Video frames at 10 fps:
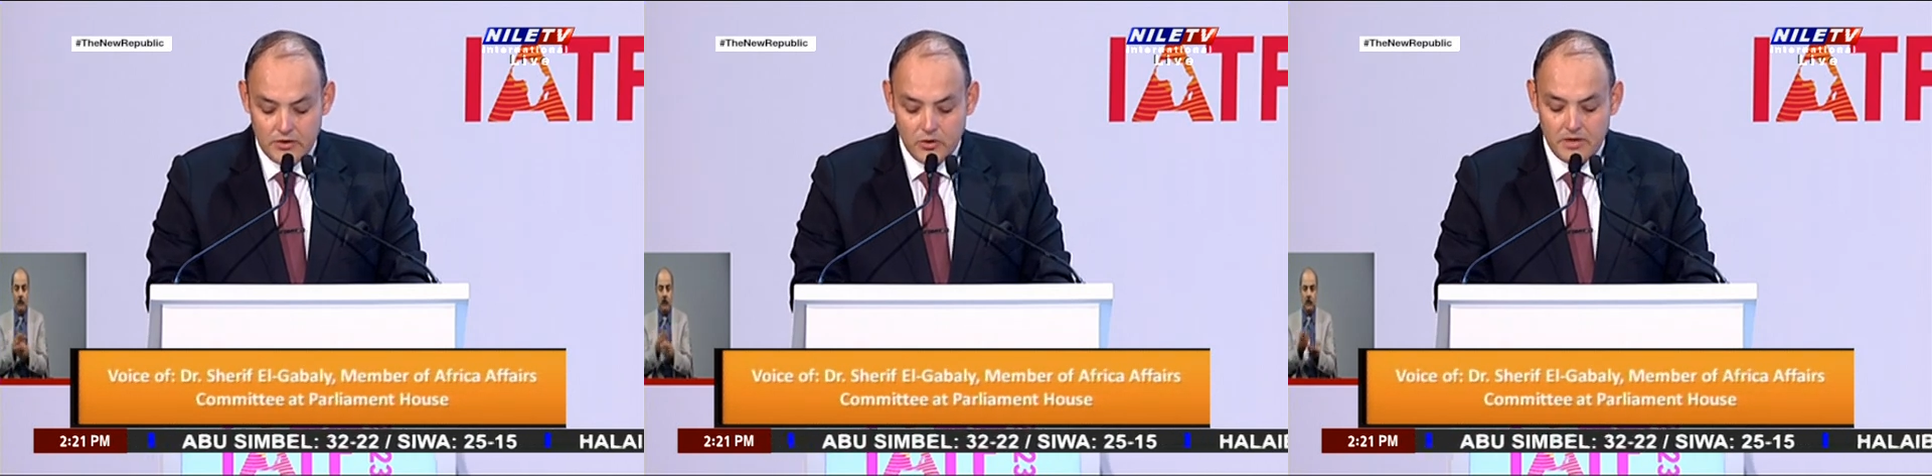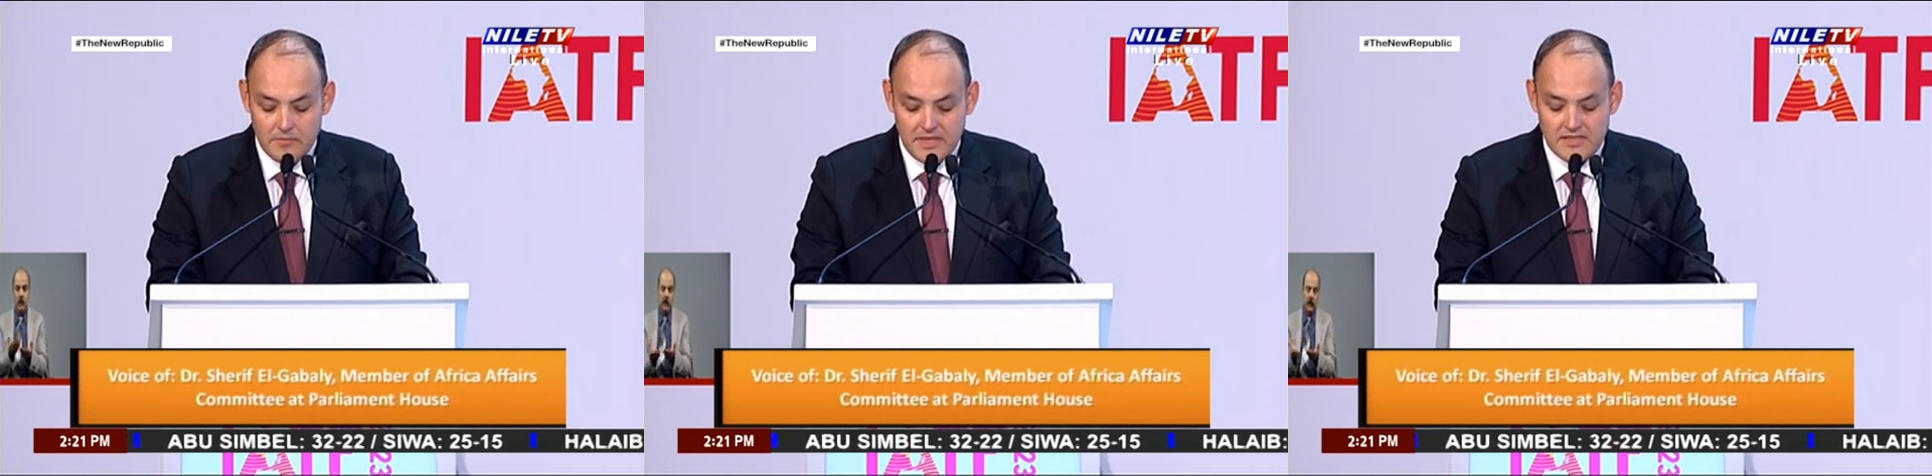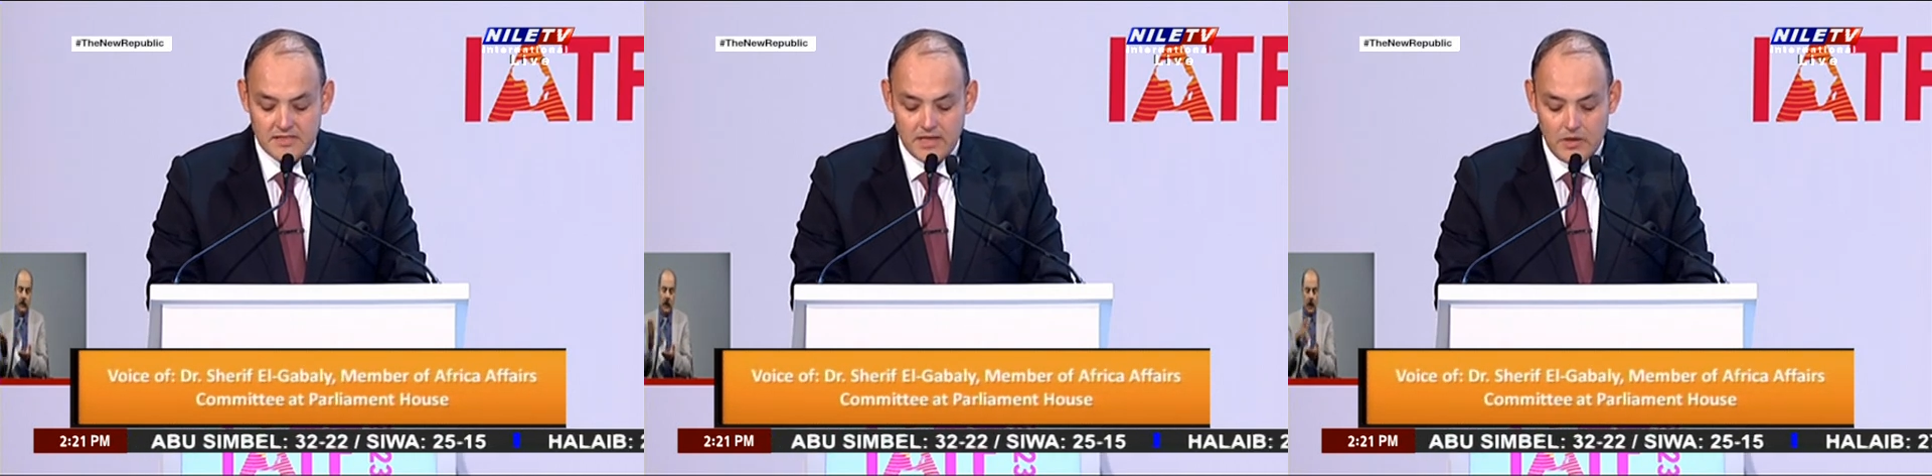
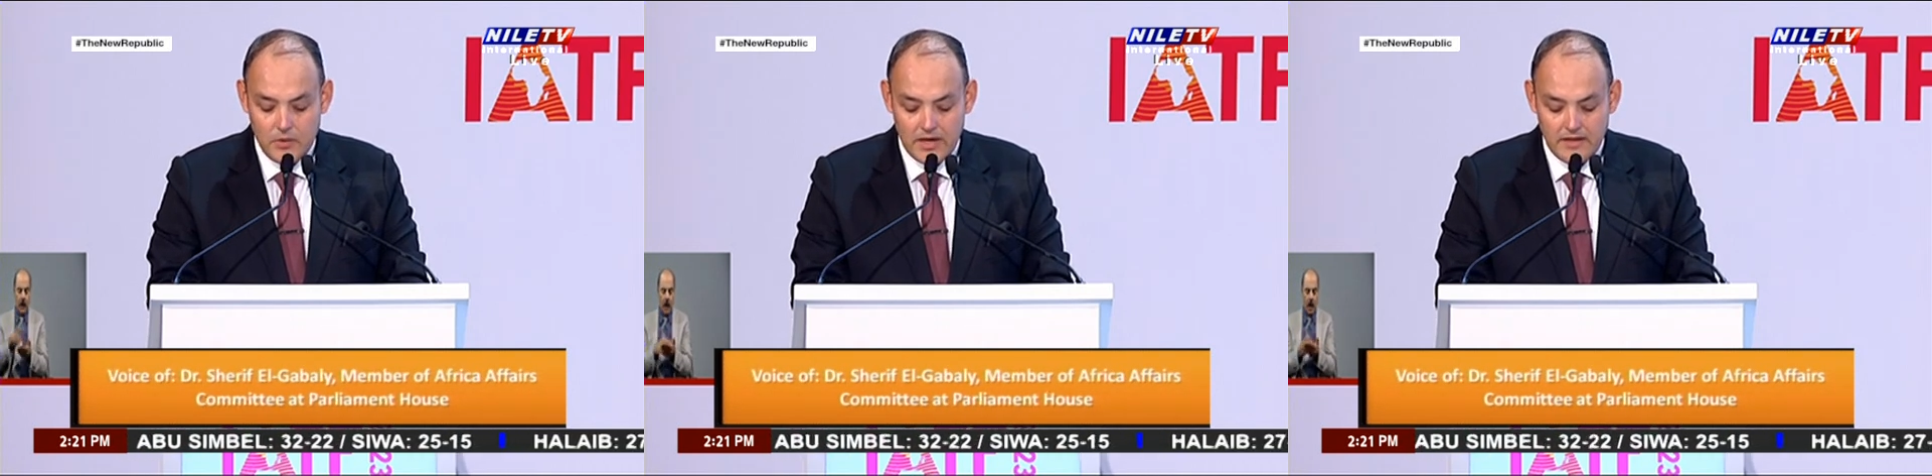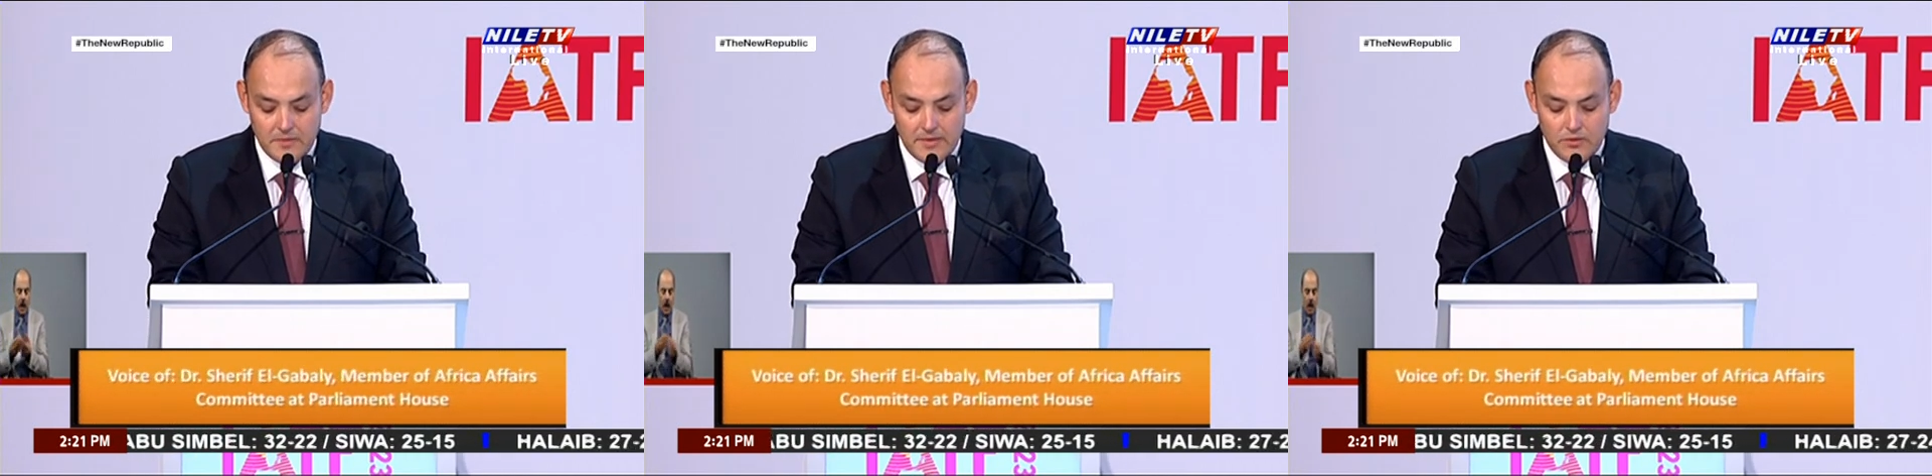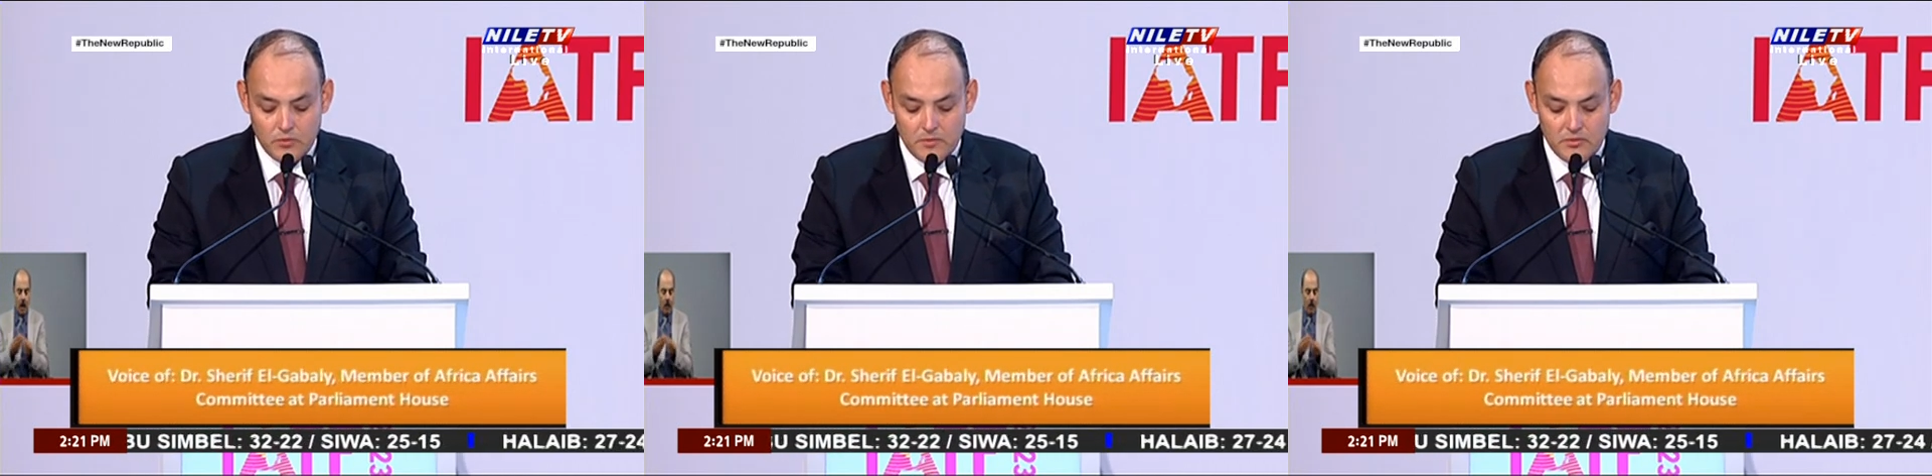
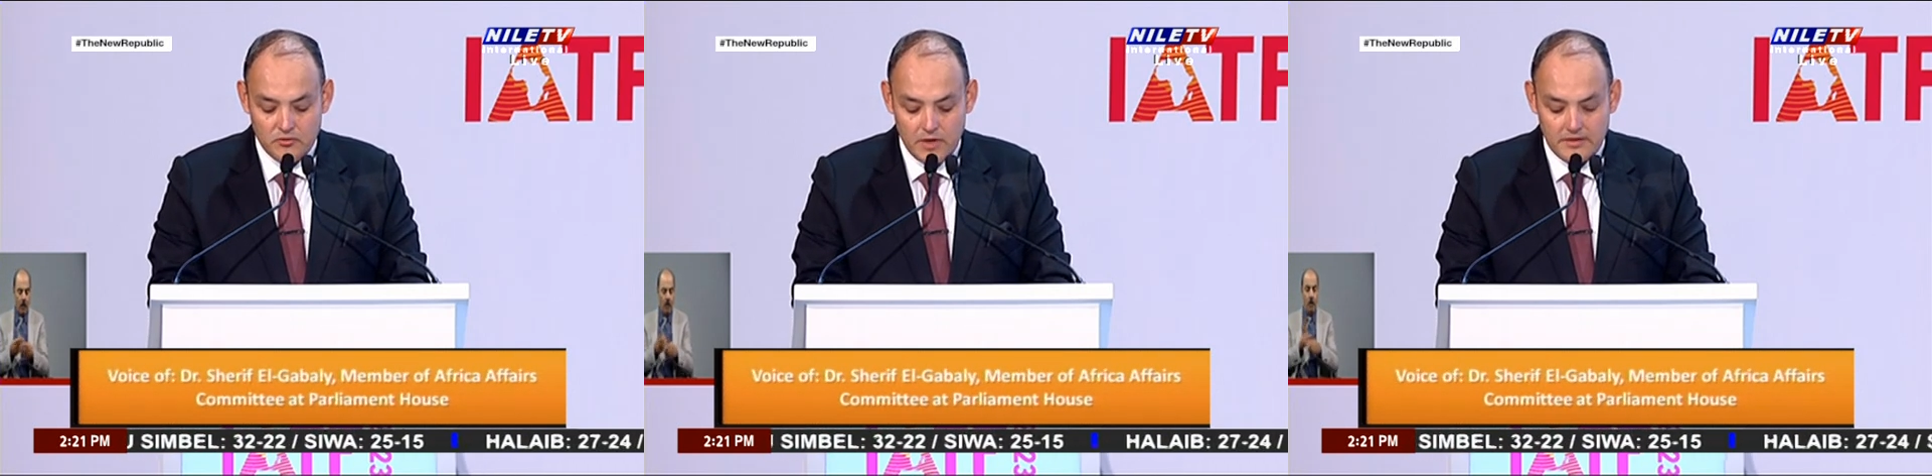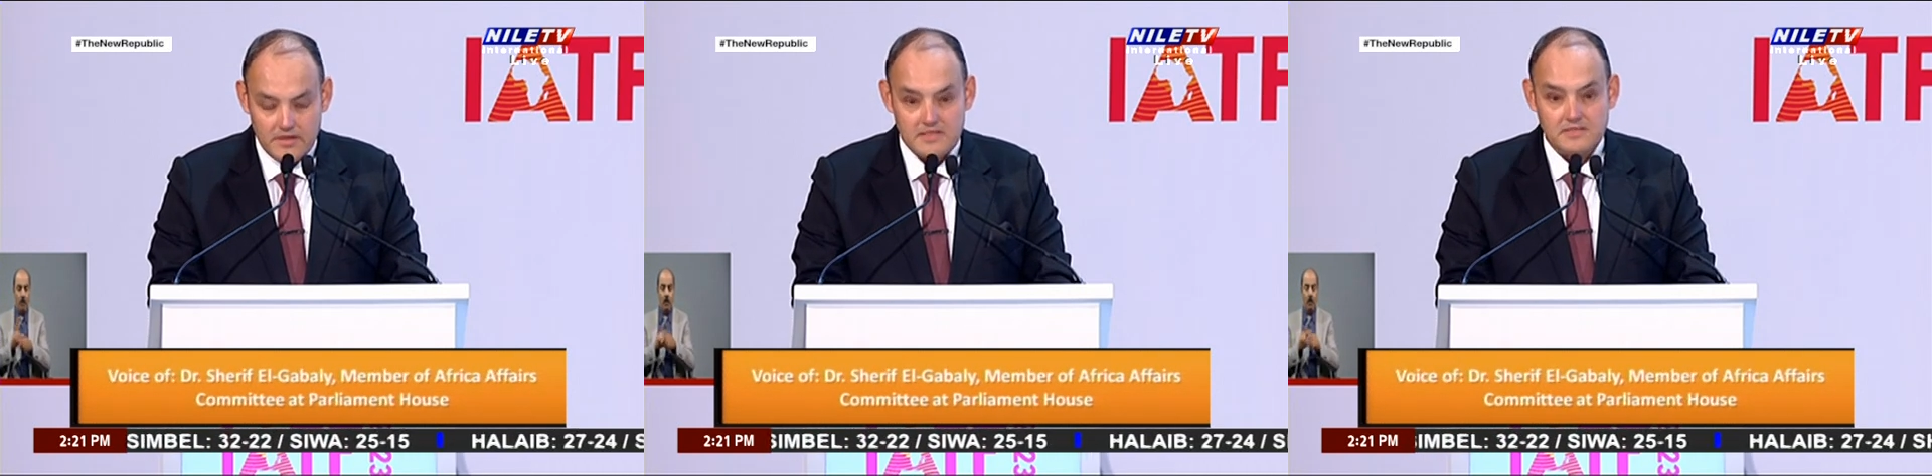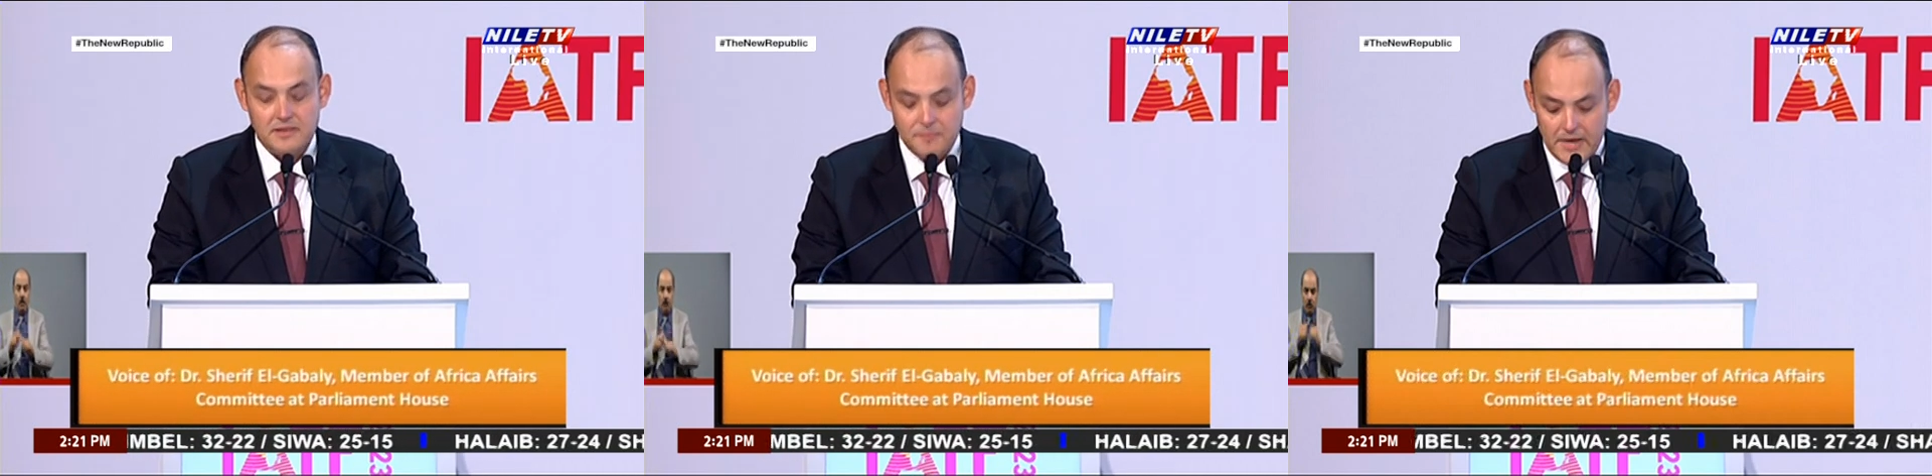and all
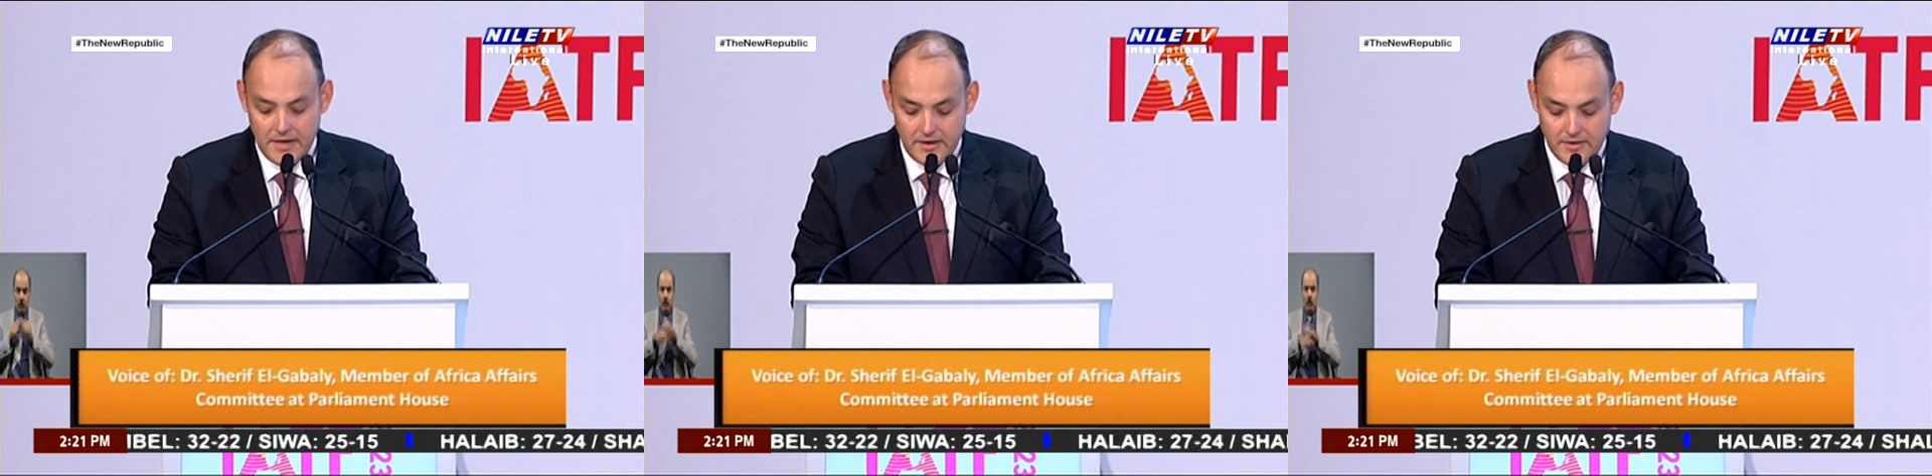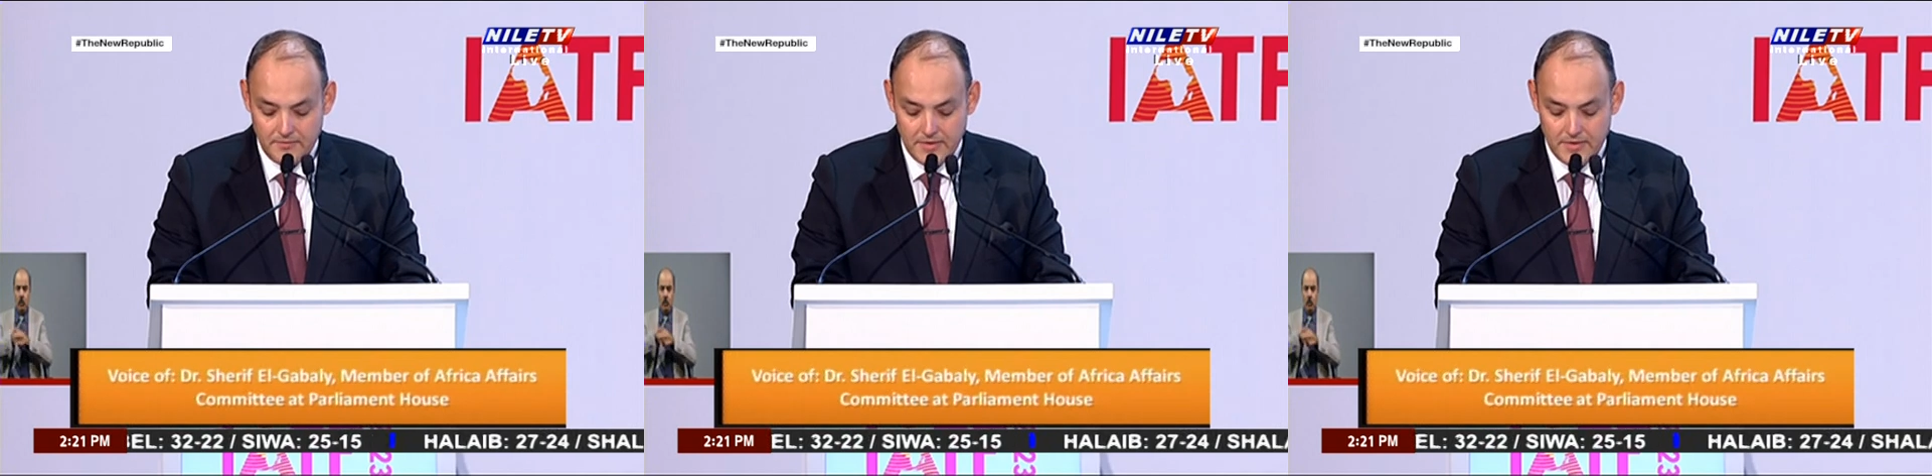other minerals